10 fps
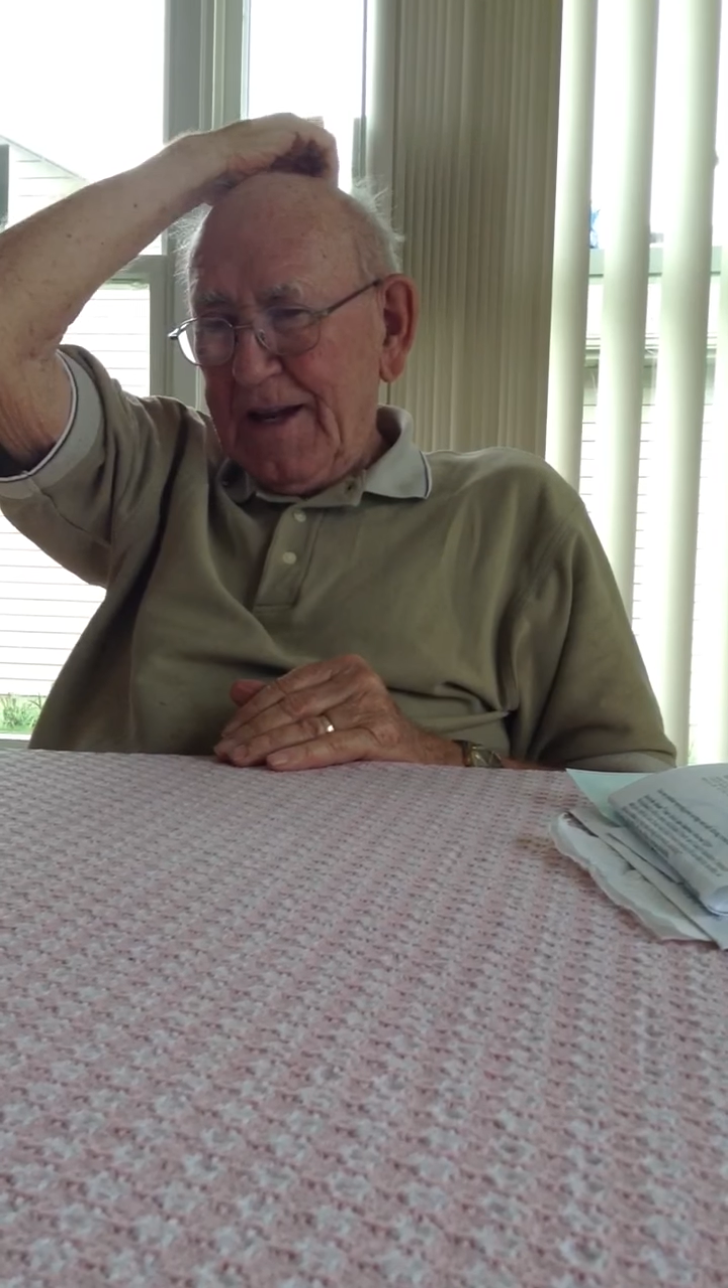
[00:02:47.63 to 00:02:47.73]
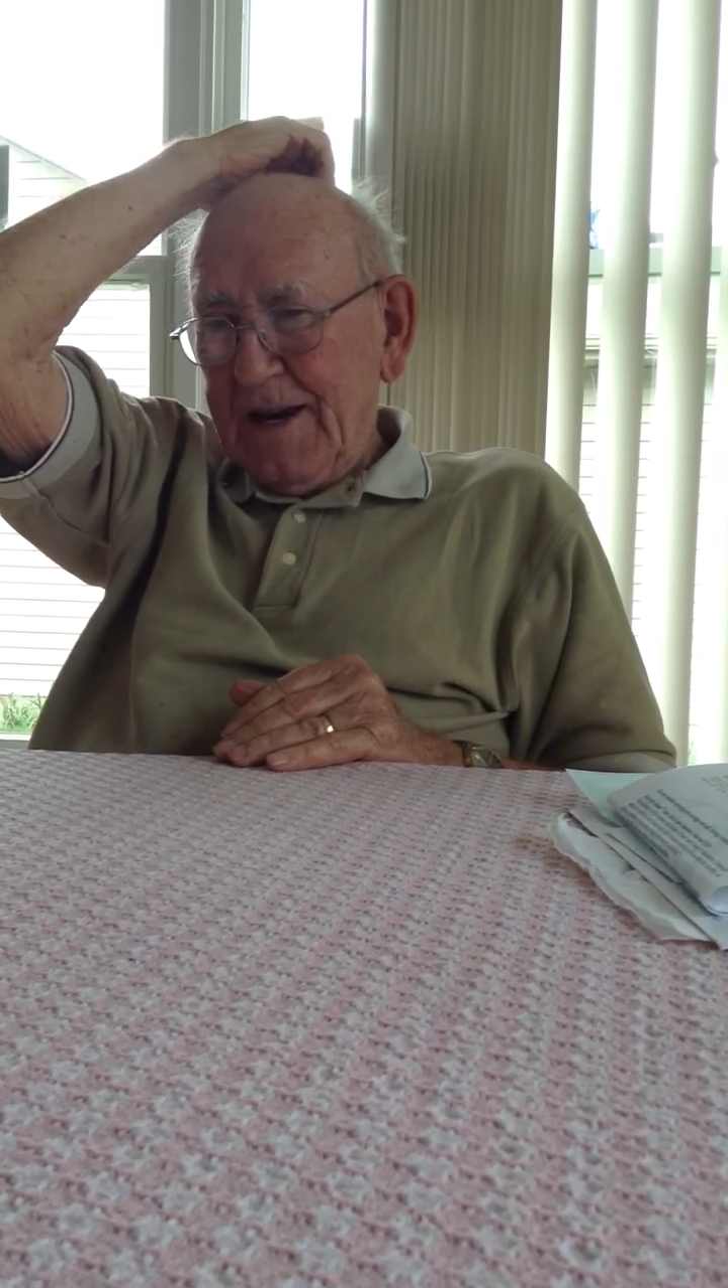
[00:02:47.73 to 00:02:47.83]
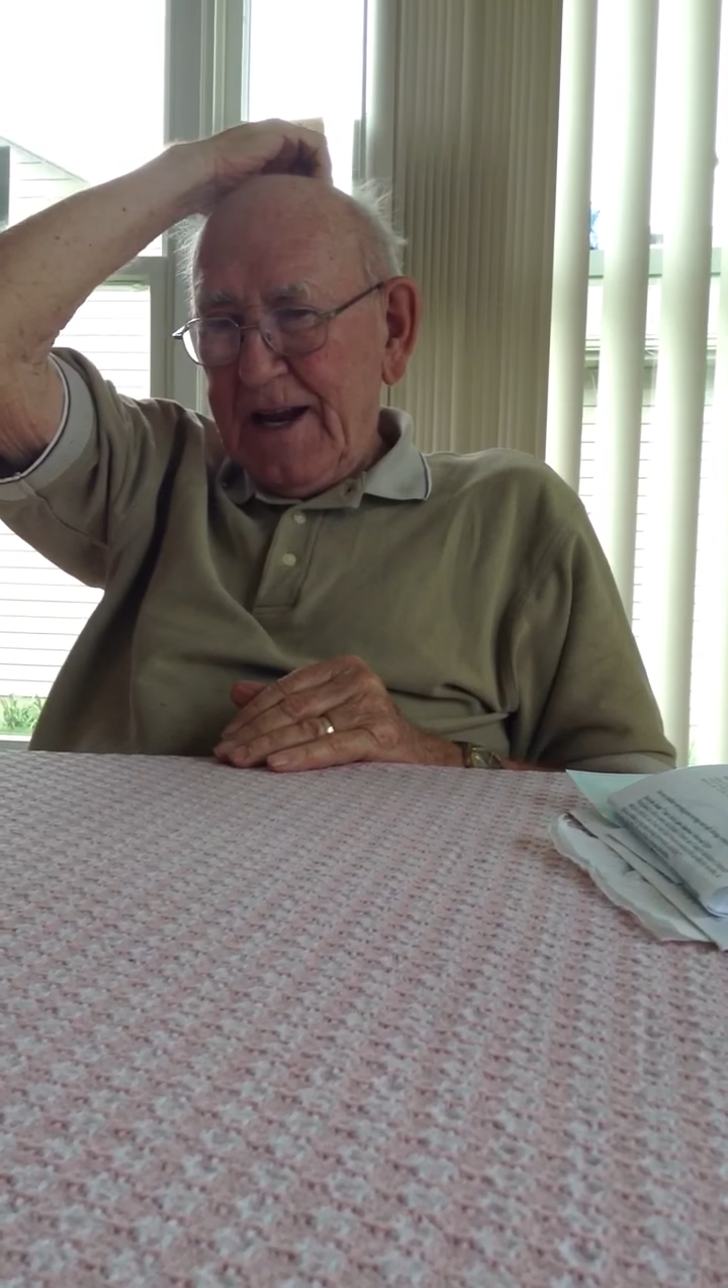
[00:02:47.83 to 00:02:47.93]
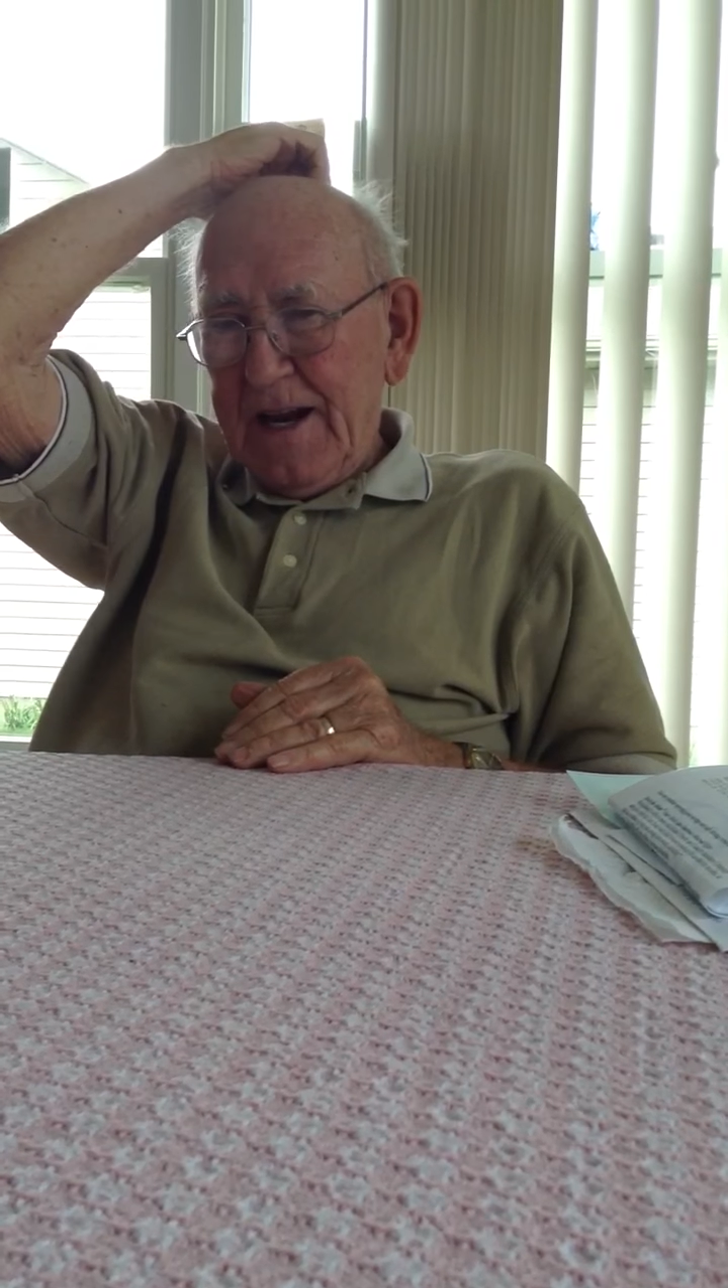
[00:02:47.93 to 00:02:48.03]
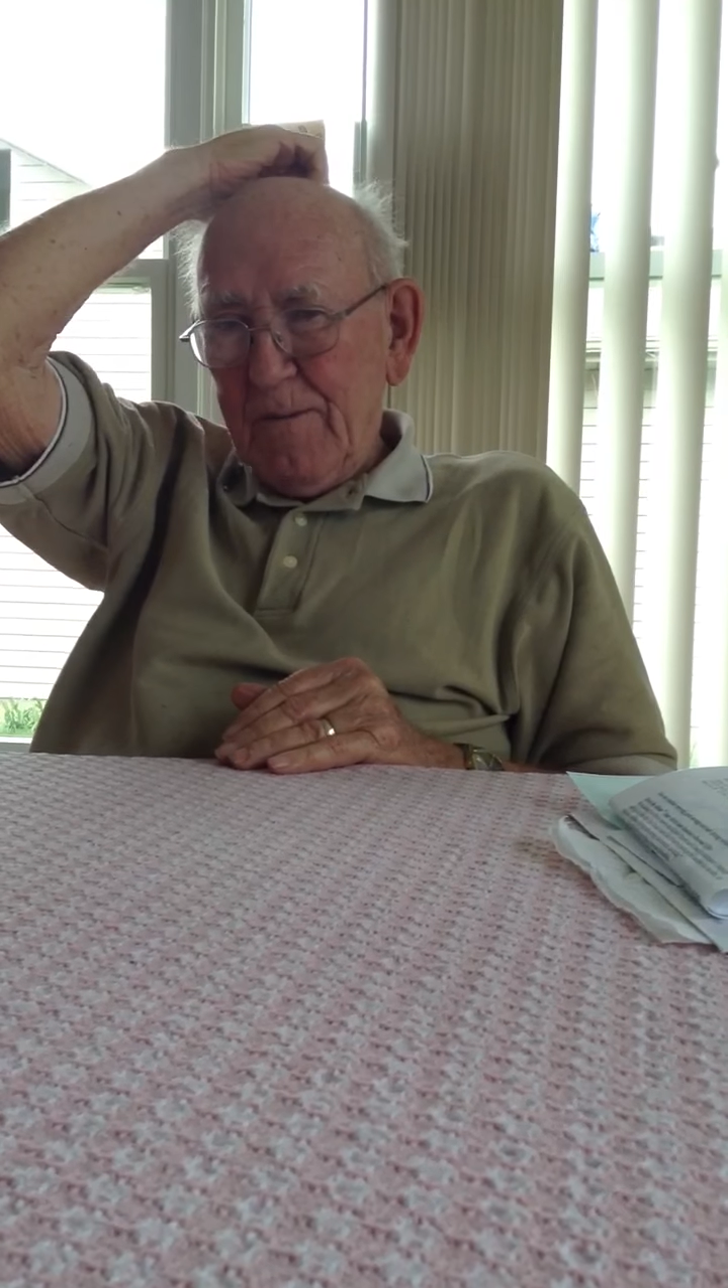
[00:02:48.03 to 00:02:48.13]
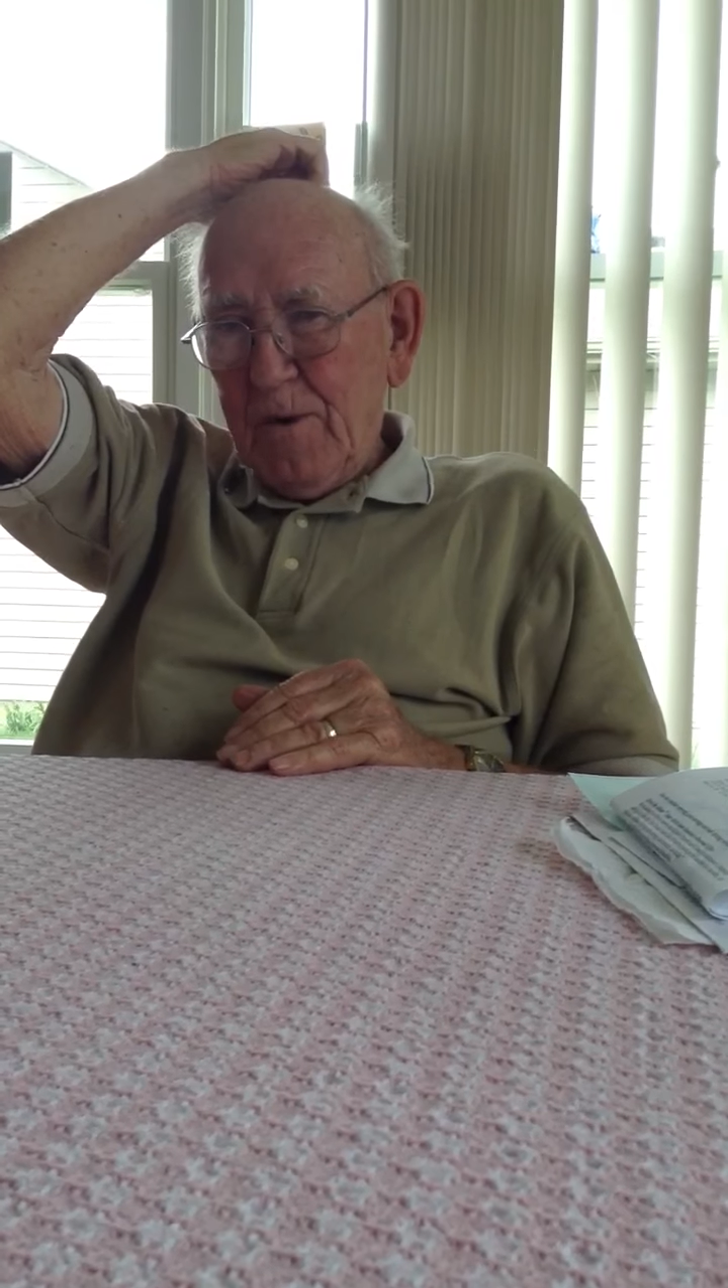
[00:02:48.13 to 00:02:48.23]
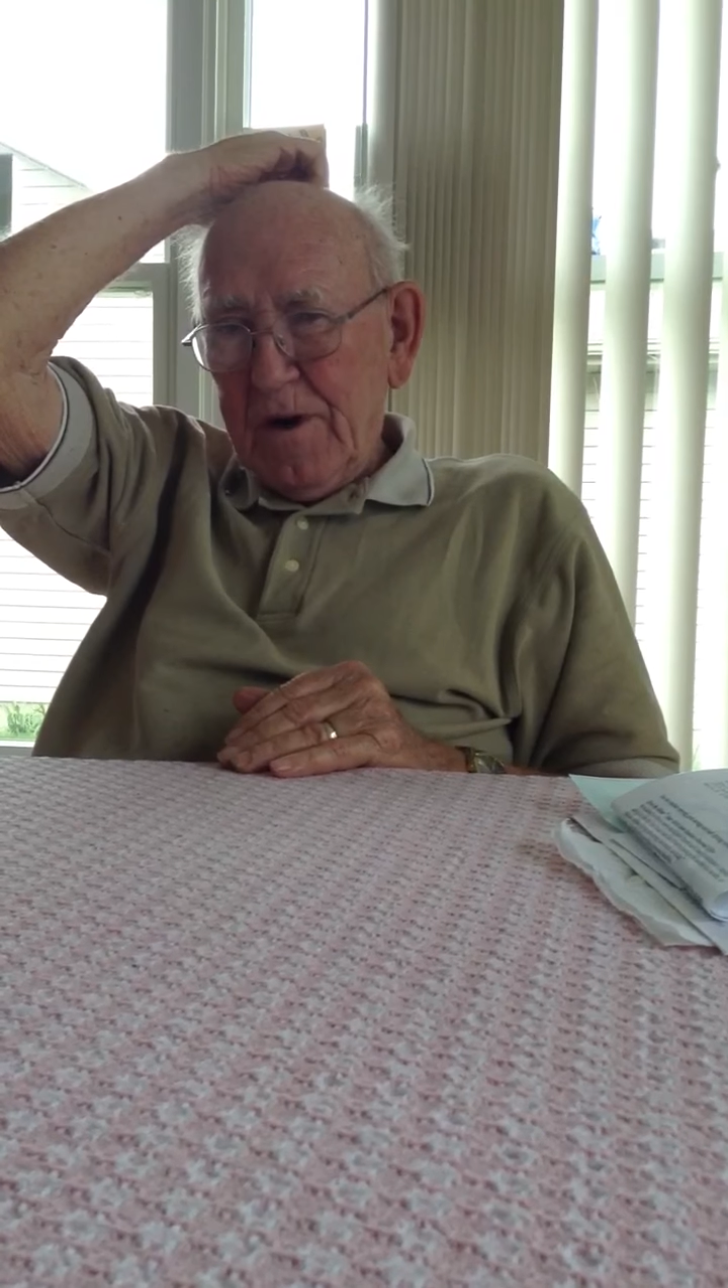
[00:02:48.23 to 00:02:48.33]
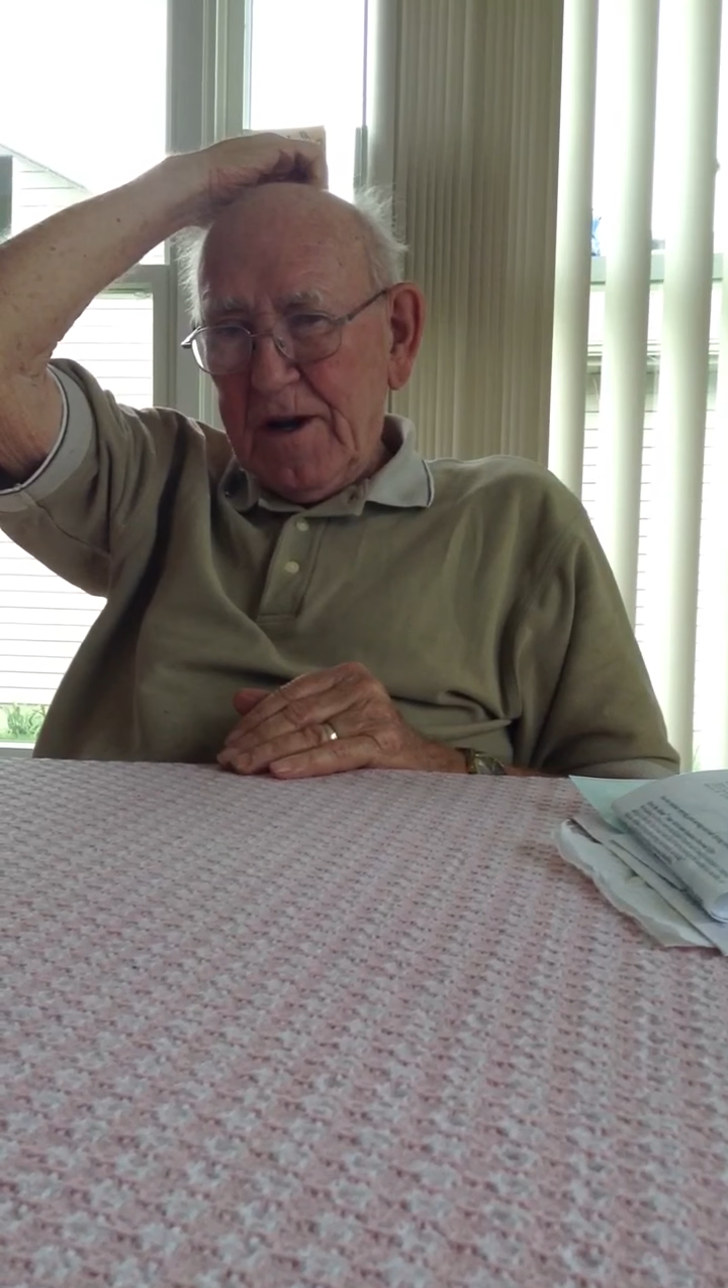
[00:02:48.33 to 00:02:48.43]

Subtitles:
and then when